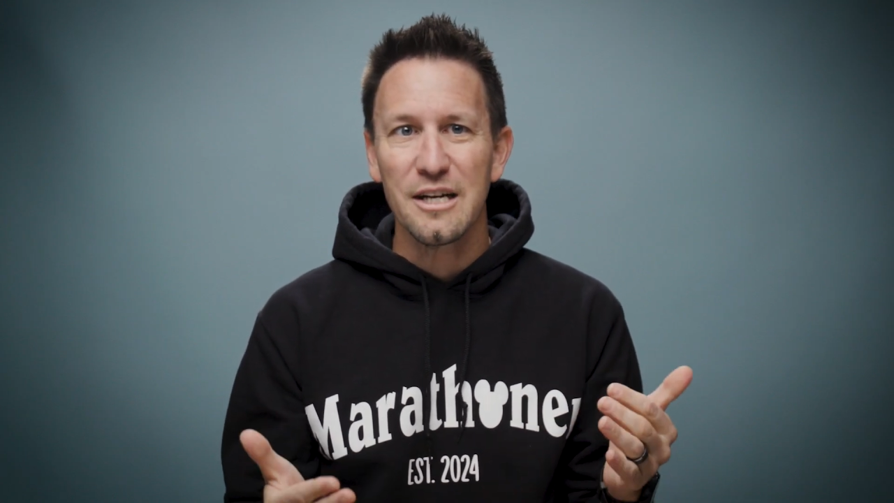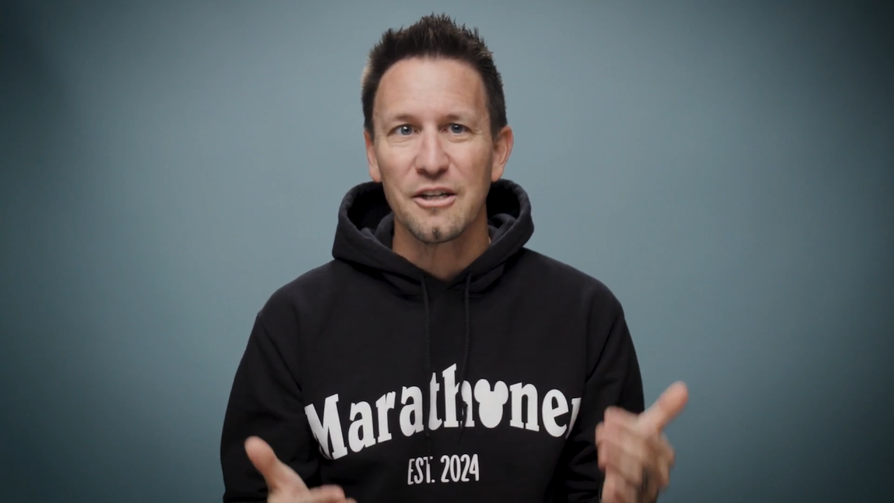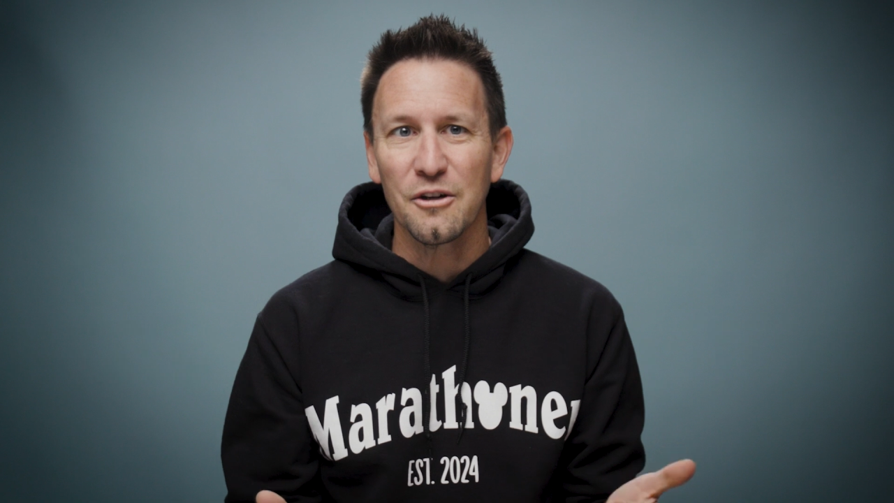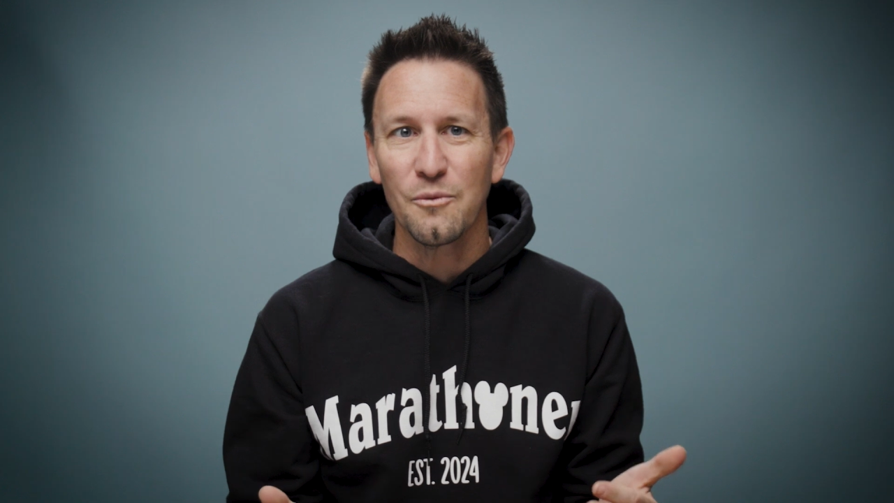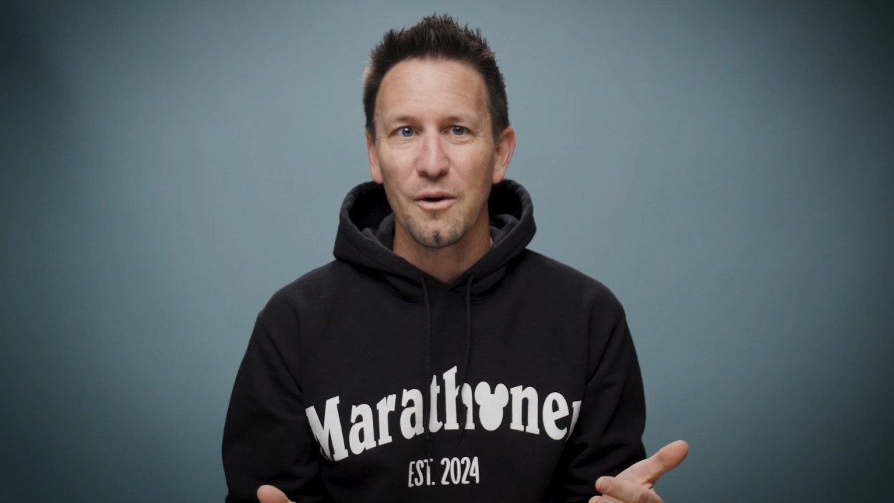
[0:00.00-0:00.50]
a
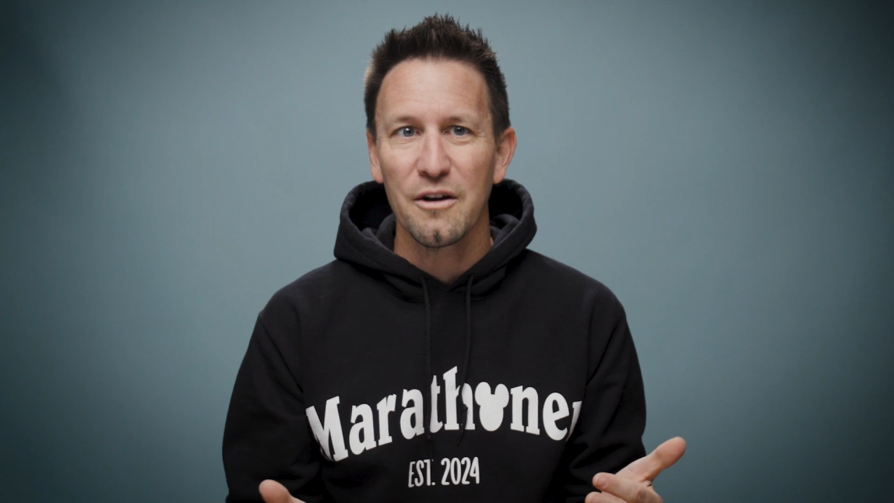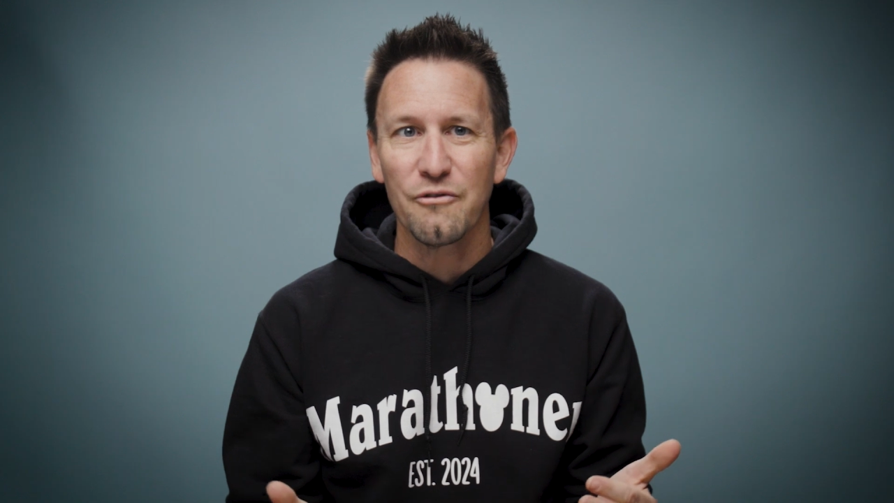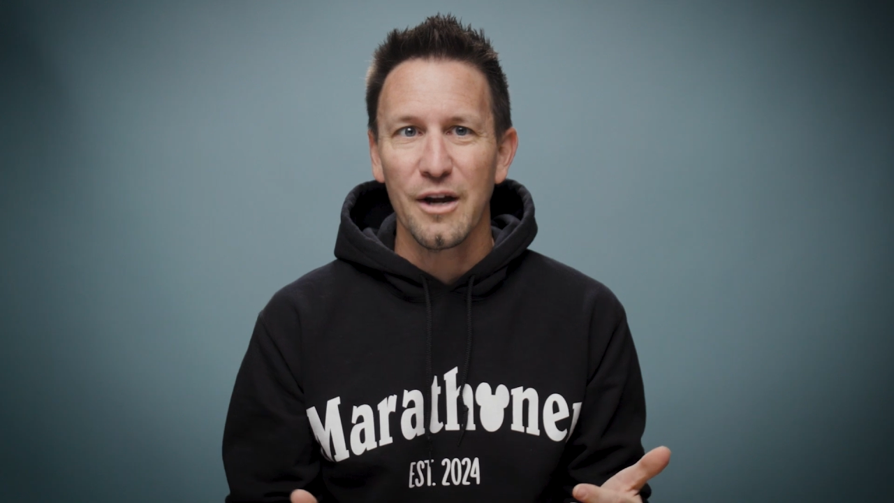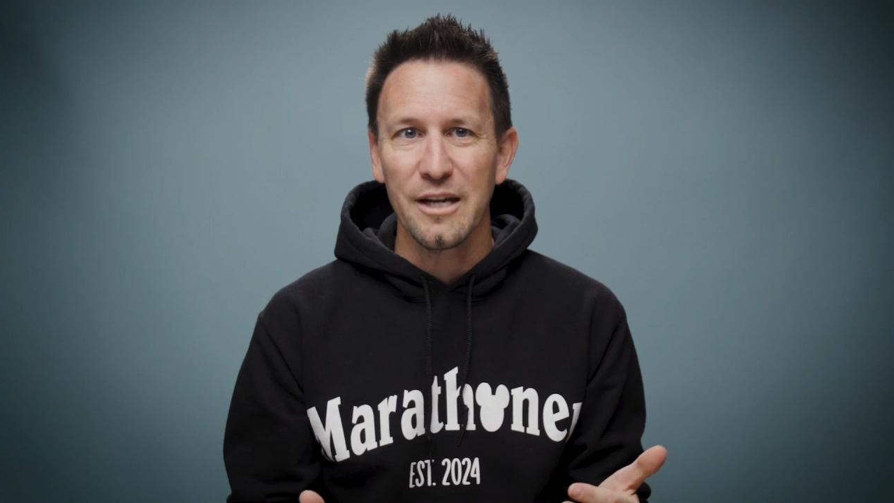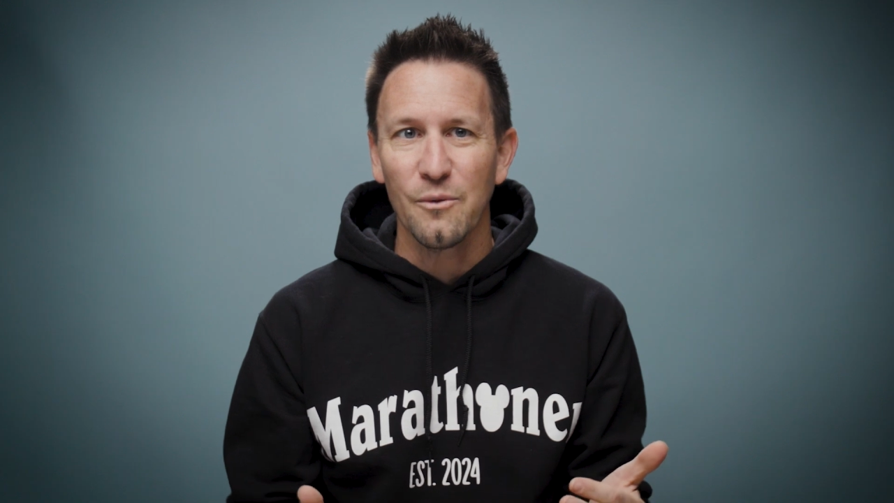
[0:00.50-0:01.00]
good one
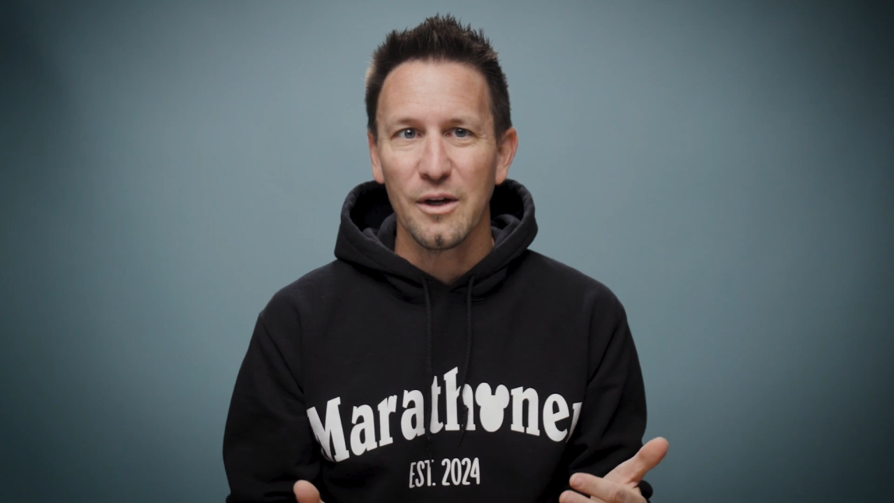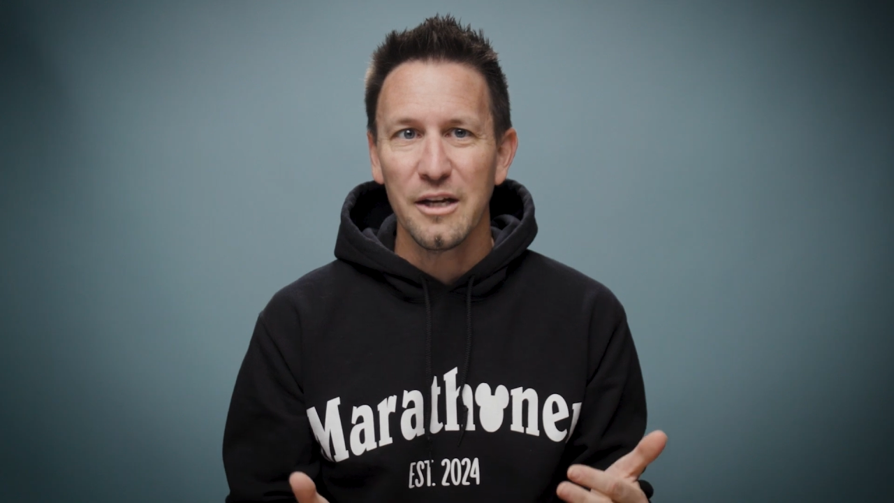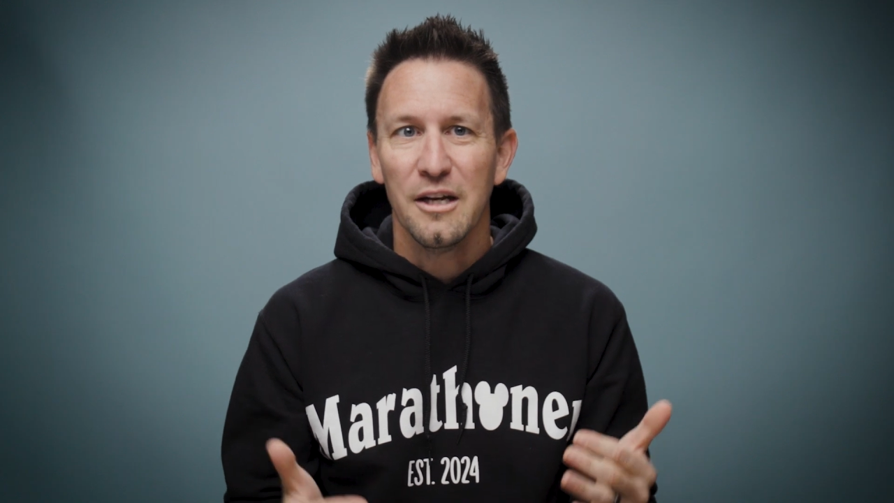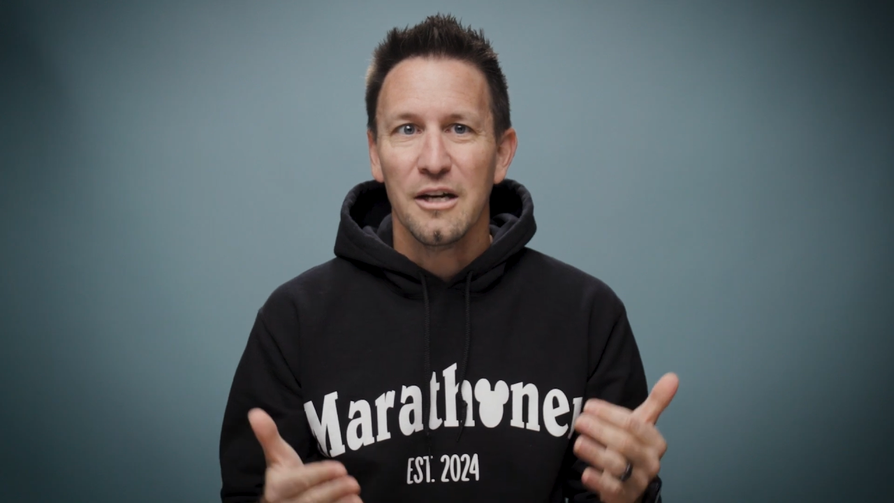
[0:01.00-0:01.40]
for anyone